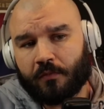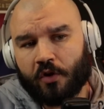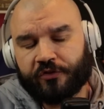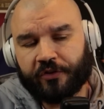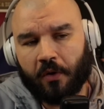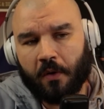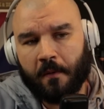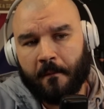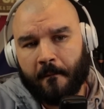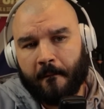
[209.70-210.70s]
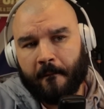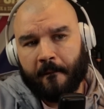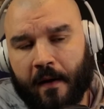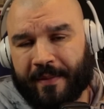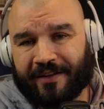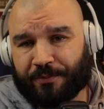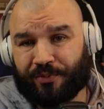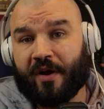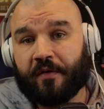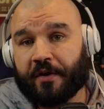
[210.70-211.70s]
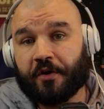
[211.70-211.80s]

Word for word: So, I mean, it's priority